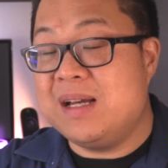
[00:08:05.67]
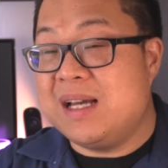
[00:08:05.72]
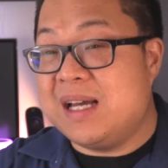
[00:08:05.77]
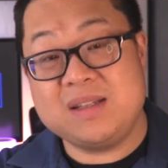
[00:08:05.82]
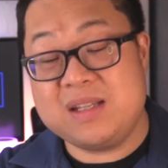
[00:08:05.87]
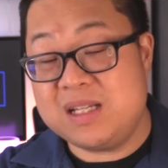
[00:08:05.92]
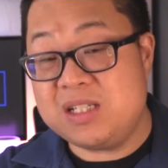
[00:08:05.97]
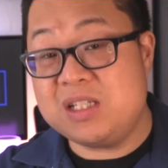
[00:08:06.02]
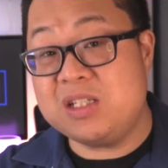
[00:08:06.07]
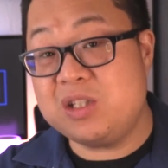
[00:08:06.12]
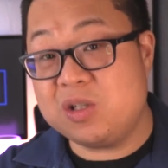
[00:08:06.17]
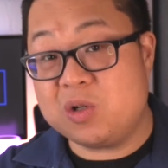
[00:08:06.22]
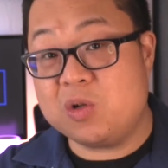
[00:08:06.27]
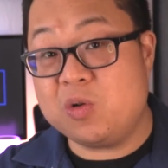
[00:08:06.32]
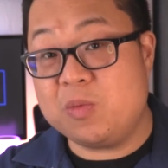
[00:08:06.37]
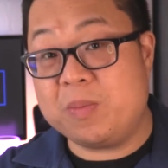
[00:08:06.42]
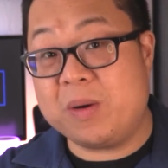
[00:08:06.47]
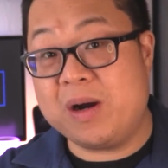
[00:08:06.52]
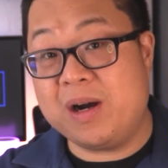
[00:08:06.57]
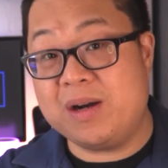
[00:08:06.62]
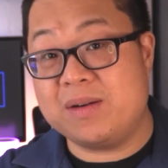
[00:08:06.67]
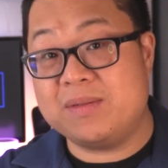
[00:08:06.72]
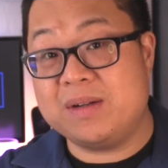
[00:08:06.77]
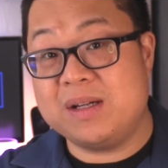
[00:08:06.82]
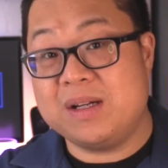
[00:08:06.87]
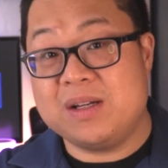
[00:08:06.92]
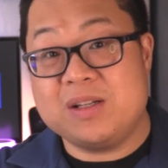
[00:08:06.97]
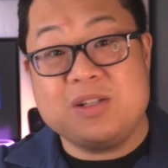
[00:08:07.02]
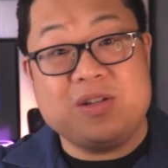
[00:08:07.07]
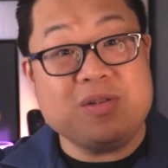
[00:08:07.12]
This is the cool part.
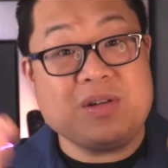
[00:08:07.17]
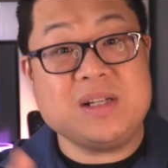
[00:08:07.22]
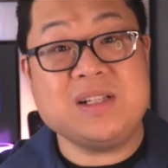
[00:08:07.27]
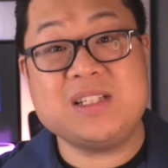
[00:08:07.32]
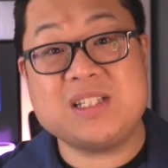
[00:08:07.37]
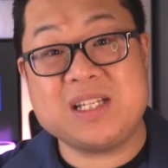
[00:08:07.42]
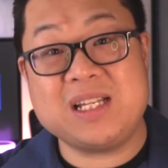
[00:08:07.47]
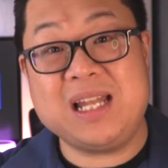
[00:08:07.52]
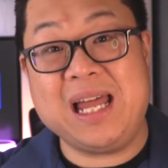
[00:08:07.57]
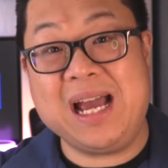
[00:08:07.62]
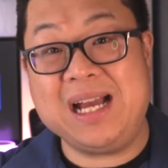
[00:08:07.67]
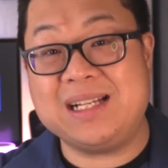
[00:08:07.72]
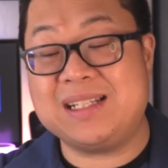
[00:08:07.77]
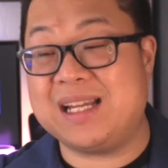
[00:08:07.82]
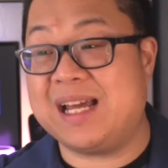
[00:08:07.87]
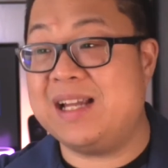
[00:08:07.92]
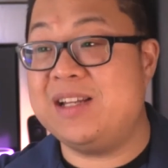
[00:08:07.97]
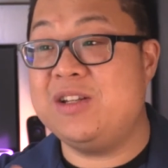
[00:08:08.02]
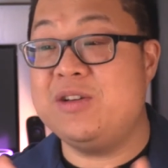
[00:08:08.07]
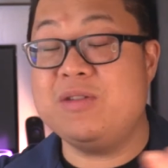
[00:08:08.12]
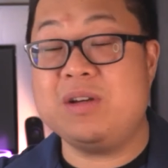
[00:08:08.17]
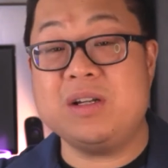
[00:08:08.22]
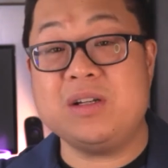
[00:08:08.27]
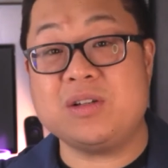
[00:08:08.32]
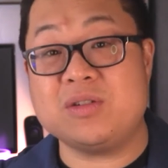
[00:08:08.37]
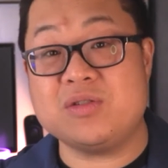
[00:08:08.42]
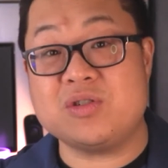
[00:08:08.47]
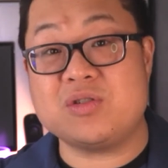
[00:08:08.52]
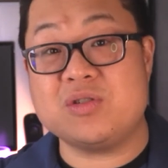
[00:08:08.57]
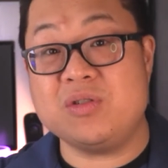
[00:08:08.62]
You can select and you can
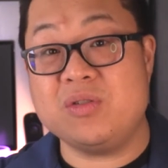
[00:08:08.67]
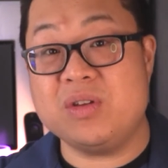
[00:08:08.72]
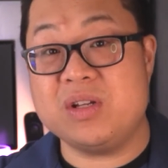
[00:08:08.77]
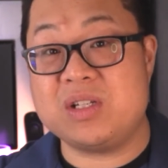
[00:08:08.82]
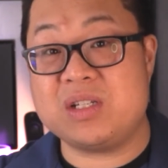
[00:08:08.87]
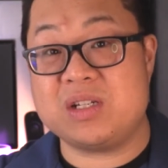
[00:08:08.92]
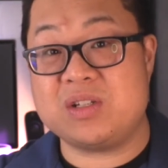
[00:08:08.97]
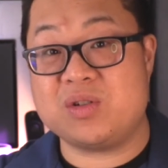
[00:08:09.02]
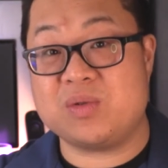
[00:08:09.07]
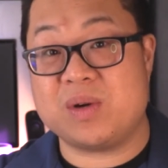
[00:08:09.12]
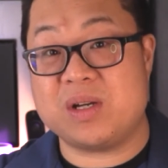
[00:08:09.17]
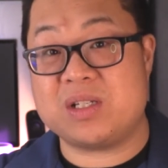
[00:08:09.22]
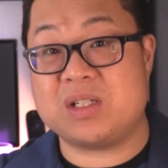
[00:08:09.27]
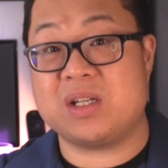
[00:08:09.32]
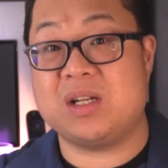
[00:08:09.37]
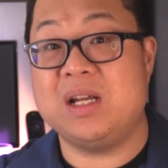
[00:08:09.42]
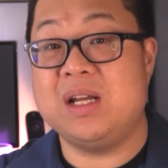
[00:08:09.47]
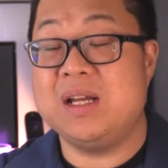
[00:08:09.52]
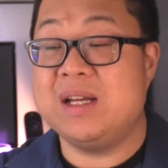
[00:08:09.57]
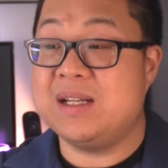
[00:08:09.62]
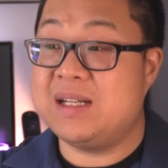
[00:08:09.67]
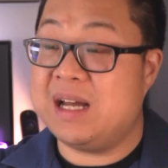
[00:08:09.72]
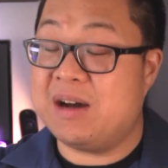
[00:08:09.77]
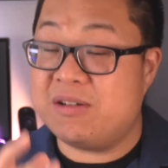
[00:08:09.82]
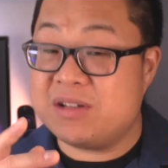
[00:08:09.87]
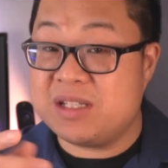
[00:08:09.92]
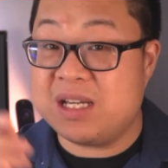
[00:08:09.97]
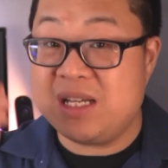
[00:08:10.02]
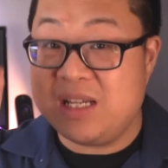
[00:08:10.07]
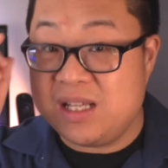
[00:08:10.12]
control the situation. Now, I'll
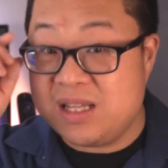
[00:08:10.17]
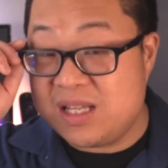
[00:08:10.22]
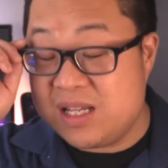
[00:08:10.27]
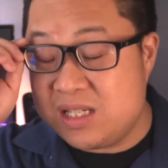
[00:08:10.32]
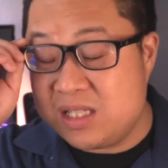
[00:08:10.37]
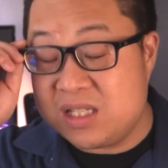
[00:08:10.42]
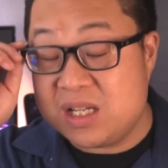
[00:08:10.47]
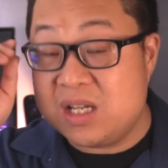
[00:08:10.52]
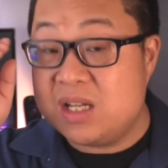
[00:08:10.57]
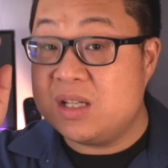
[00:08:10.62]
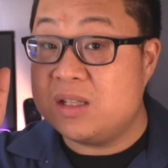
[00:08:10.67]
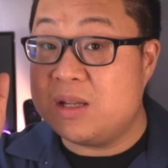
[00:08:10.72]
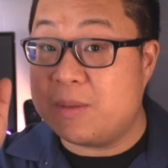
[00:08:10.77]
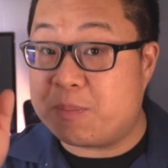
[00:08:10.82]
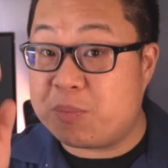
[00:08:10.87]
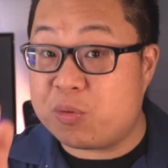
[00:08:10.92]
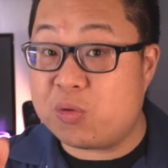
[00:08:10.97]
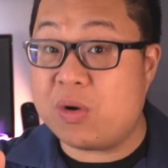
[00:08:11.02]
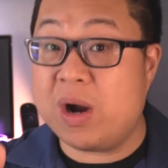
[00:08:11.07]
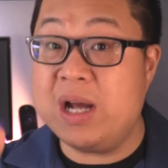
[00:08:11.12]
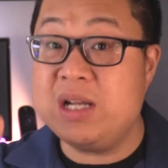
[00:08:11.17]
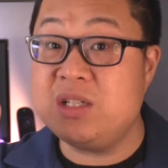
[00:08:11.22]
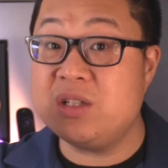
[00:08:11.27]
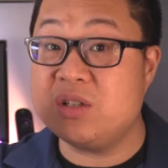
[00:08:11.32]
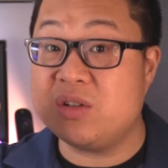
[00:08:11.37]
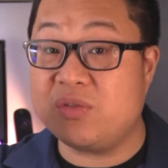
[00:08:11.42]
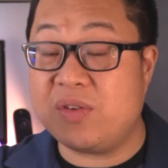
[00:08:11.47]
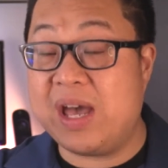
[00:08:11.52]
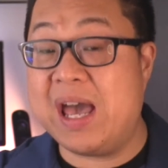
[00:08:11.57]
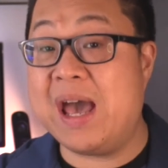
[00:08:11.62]
tell you this, the prices
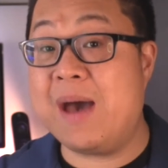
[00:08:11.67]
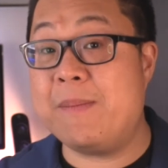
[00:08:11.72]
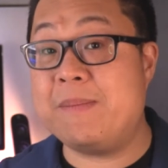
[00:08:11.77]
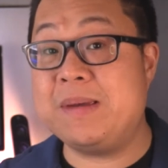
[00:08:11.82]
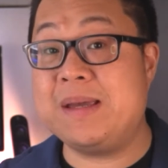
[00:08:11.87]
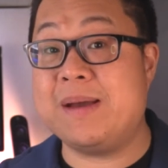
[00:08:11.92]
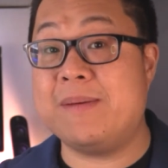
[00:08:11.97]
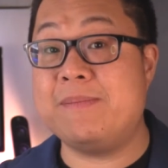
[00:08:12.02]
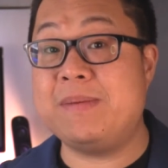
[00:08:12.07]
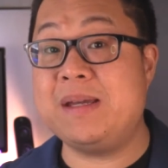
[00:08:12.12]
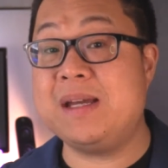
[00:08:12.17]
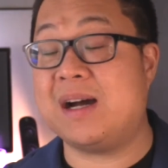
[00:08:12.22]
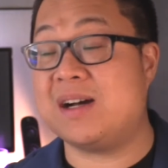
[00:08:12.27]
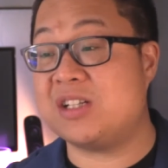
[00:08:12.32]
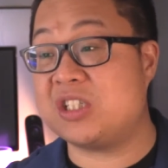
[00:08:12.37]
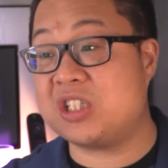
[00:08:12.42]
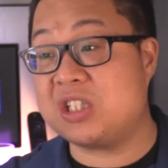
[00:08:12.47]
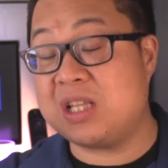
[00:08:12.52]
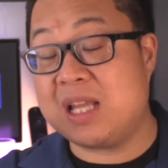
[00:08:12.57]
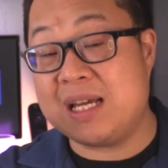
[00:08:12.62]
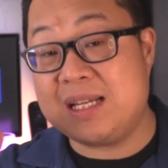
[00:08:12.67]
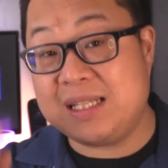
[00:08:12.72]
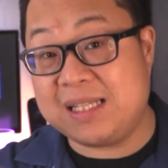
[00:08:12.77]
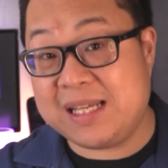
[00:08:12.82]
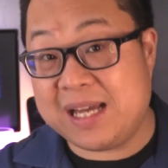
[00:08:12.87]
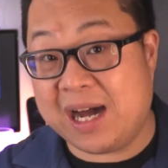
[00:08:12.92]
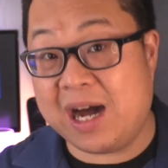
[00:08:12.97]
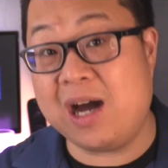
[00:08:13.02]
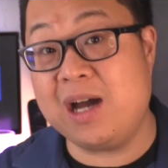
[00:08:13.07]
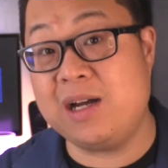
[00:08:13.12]
of Airbnb are slightly
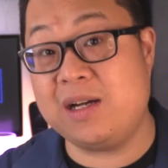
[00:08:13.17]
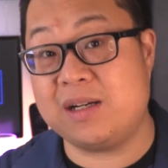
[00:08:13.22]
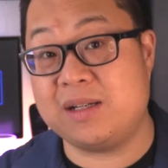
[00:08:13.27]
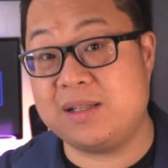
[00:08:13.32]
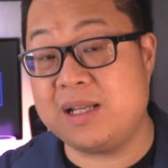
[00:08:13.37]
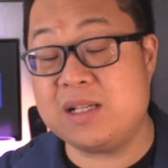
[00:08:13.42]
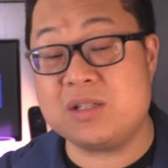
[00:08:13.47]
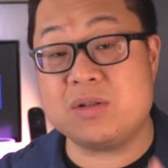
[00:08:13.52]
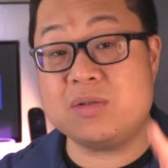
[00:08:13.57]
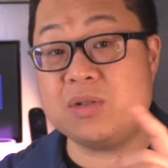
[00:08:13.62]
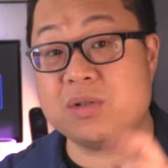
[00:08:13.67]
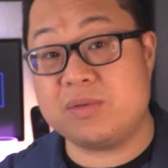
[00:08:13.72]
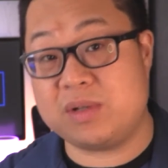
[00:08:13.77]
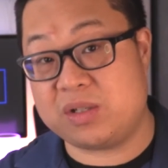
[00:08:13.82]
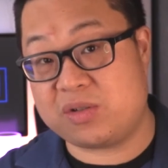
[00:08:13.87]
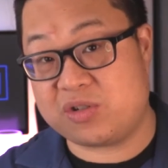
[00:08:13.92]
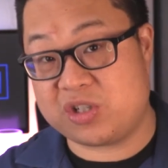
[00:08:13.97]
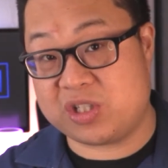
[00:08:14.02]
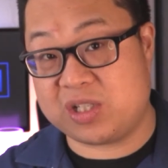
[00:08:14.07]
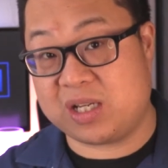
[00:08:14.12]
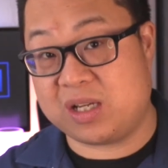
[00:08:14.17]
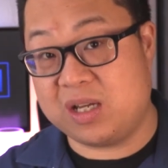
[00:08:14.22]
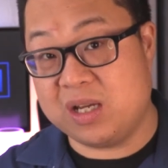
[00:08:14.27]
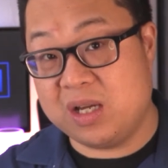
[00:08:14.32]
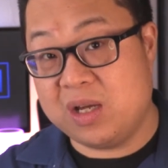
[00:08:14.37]
higher, and that's also interesting.